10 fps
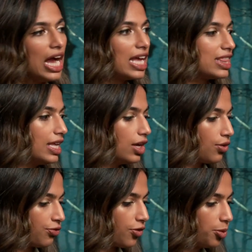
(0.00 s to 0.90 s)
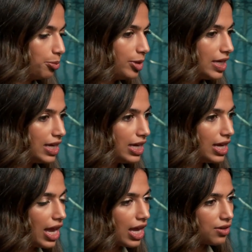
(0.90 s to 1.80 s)
I think for me,
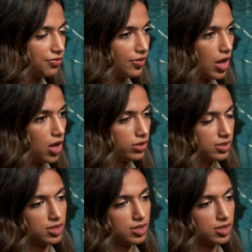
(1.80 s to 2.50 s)
it felt